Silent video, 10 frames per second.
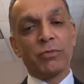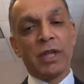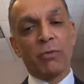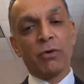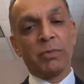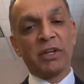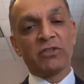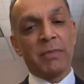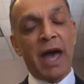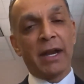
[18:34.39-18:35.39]
there will be
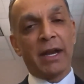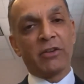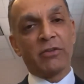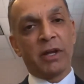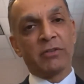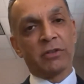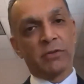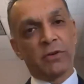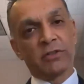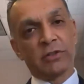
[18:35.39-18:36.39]
some added expense in the
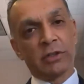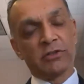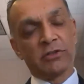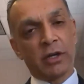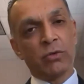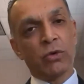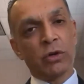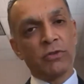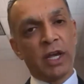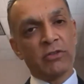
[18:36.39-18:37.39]
first and second
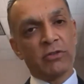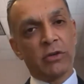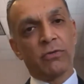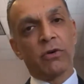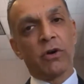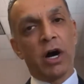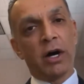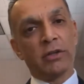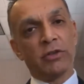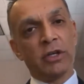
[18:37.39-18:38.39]
quarter of next year for
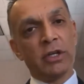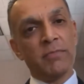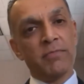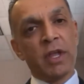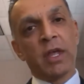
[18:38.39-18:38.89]
our IT,